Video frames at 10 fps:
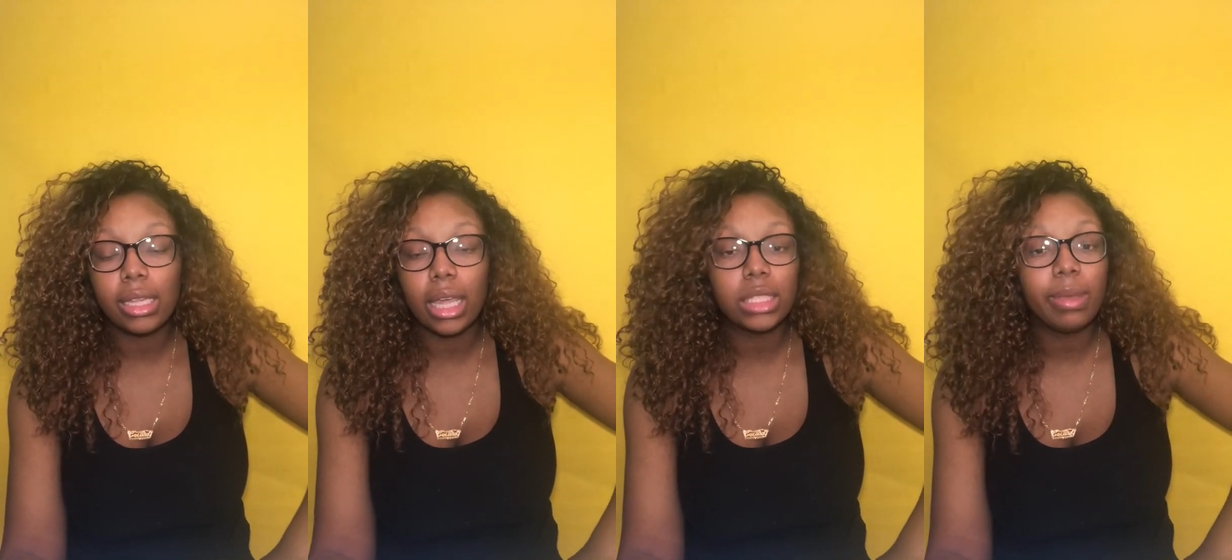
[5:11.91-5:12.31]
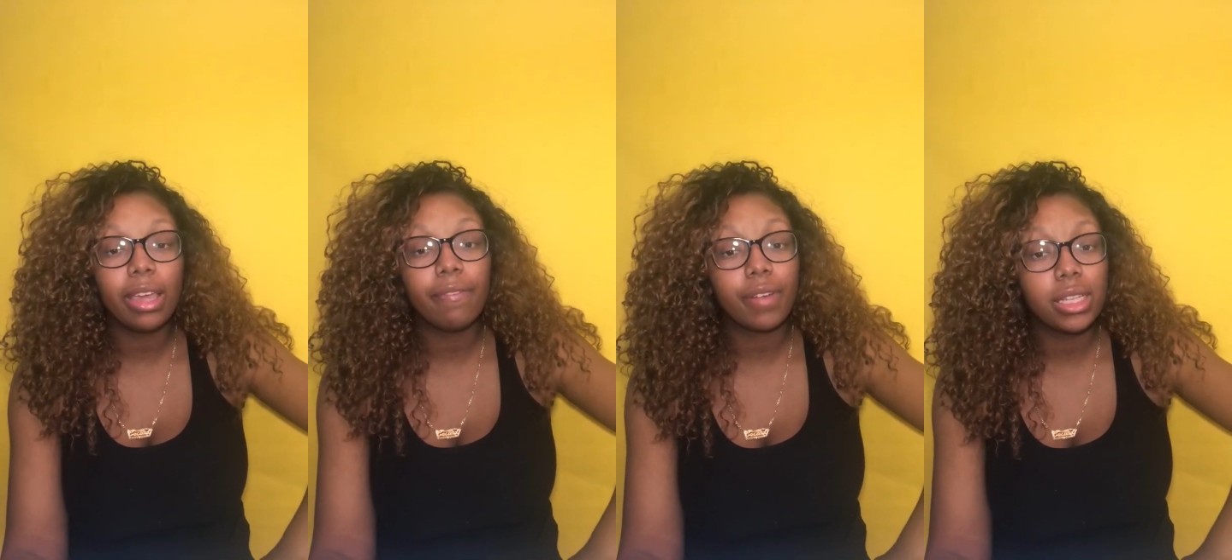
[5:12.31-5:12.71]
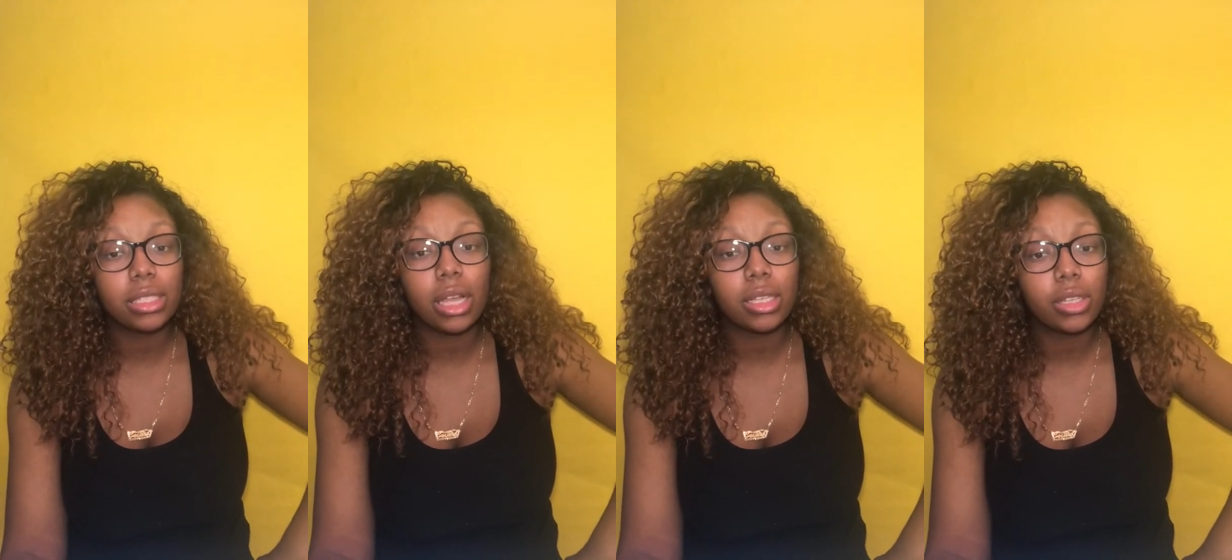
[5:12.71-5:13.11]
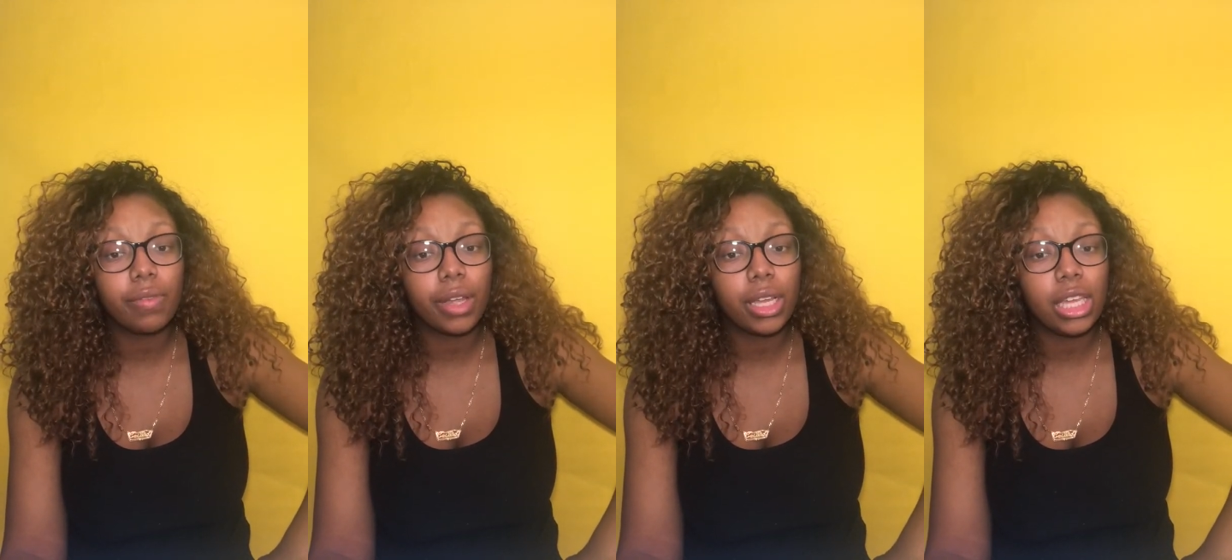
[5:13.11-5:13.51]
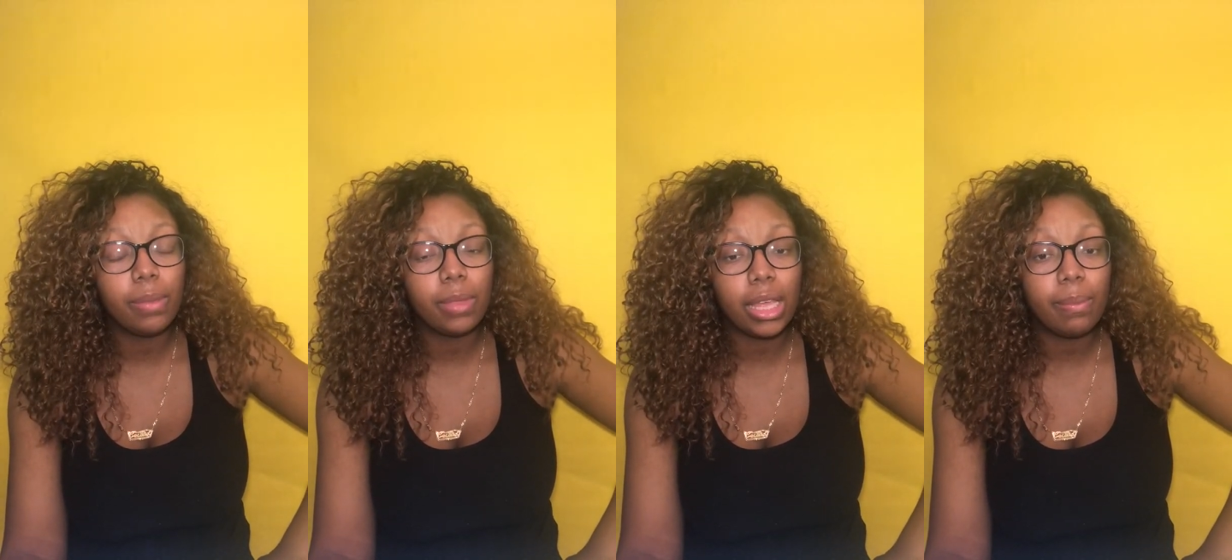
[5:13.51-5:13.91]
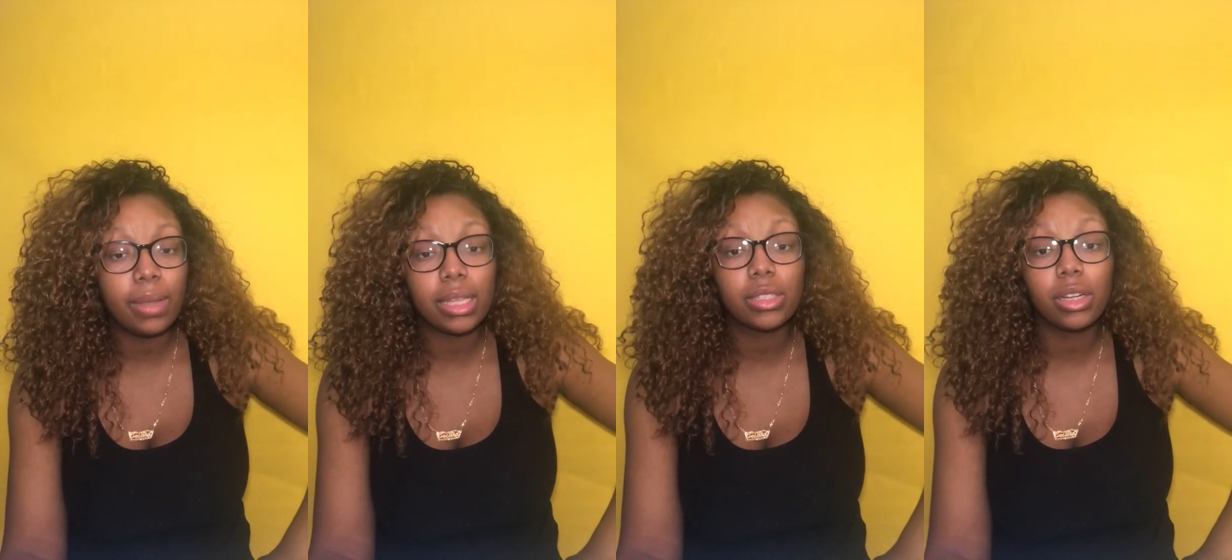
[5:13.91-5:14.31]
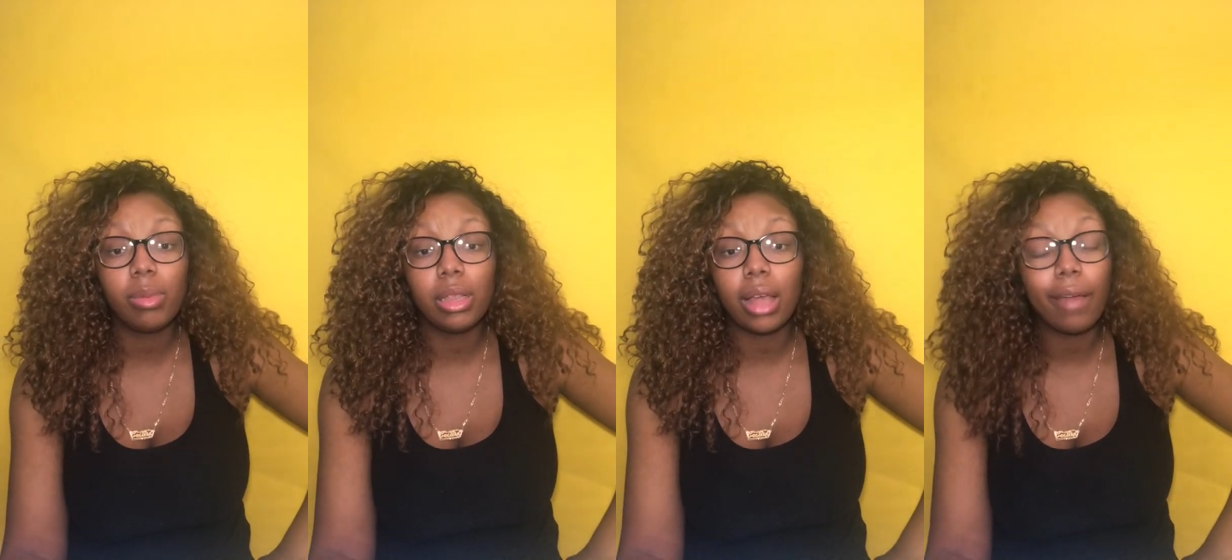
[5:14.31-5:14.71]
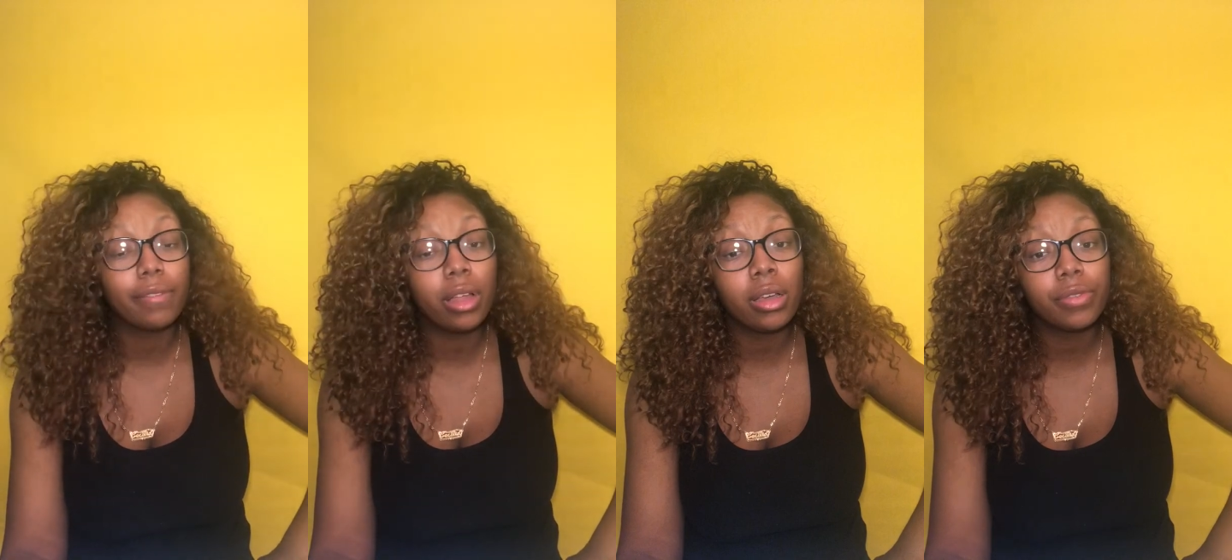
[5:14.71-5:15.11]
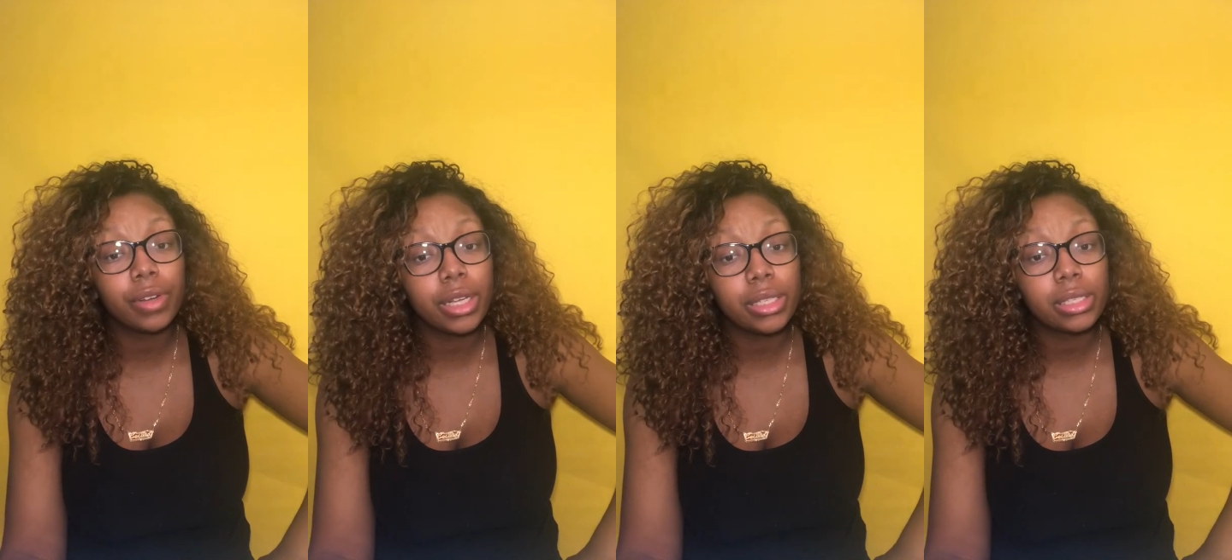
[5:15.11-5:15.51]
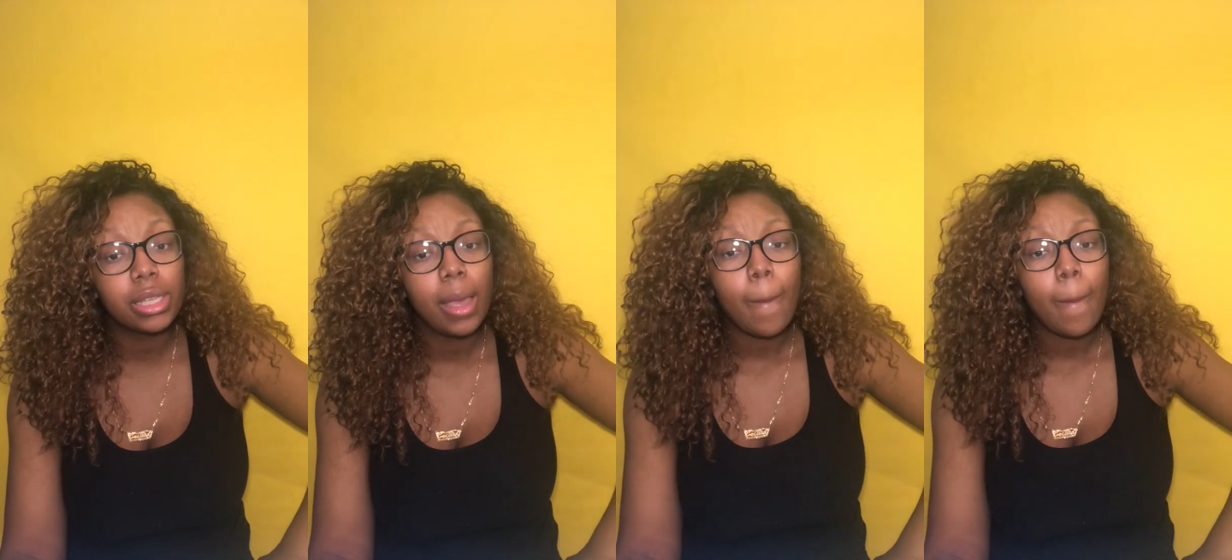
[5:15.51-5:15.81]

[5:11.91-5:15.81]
Yes, making friends is also a very key thing because they're going to be lifelong friends,